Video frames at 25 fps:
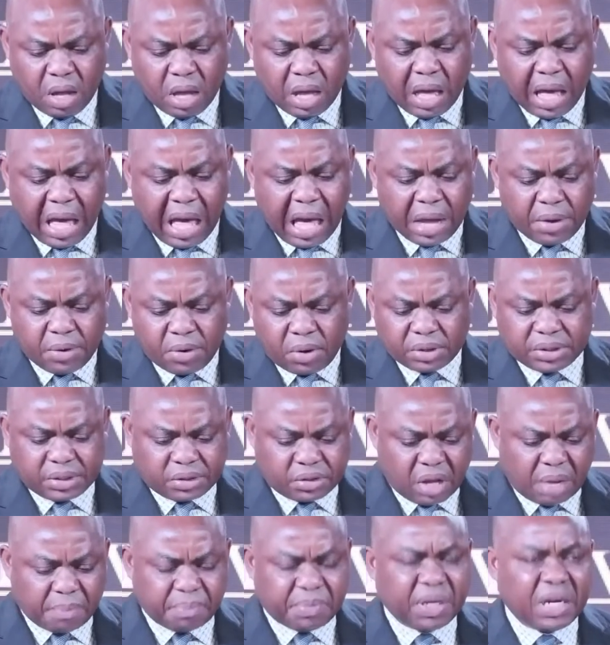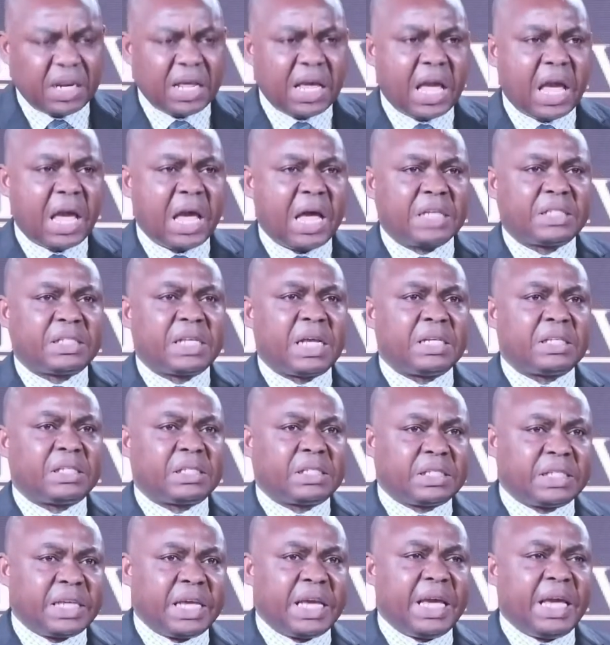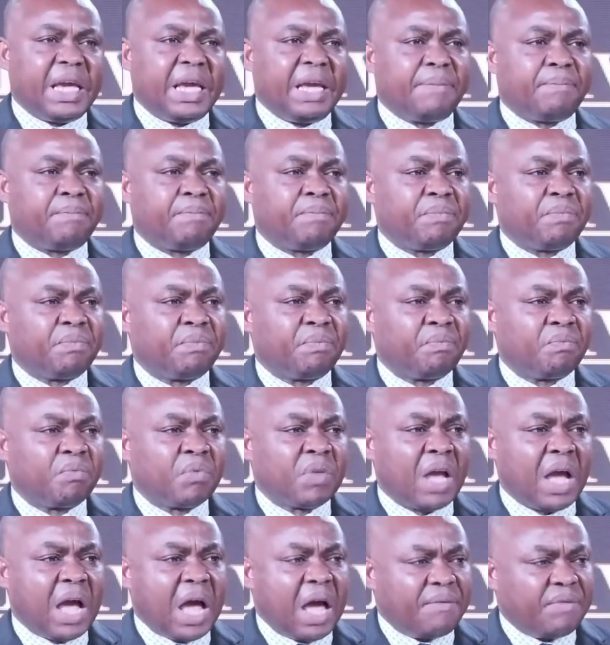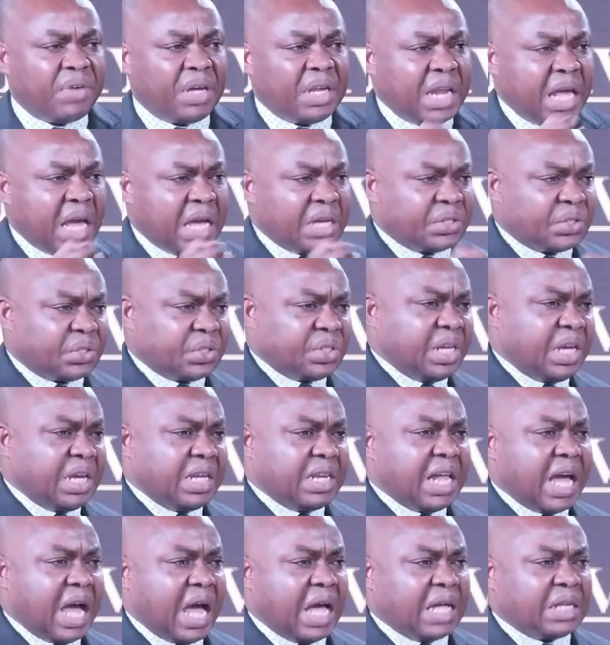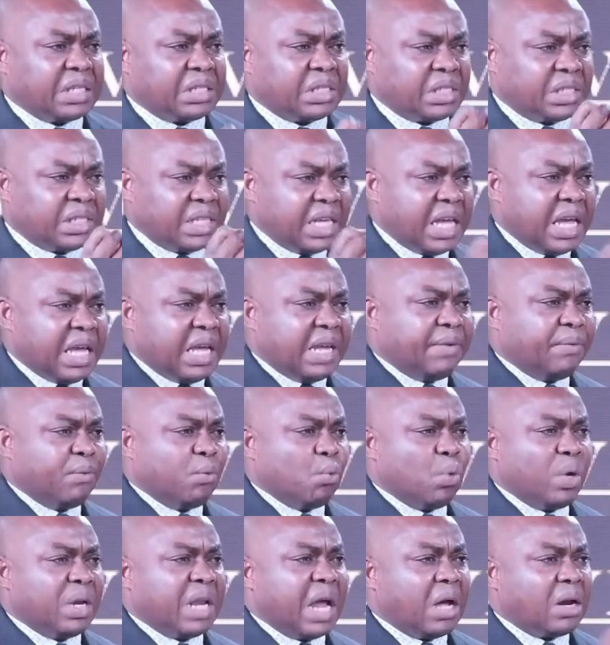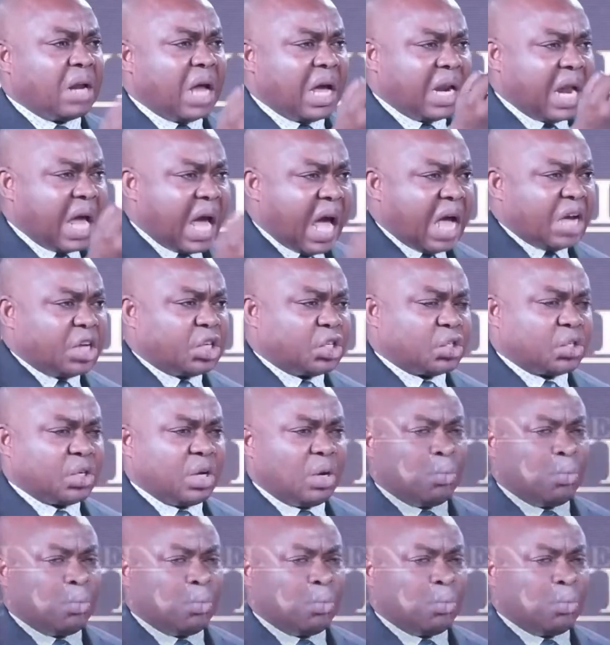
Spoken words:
I wrote something here. I said, seeing, having a seed and seeing without an action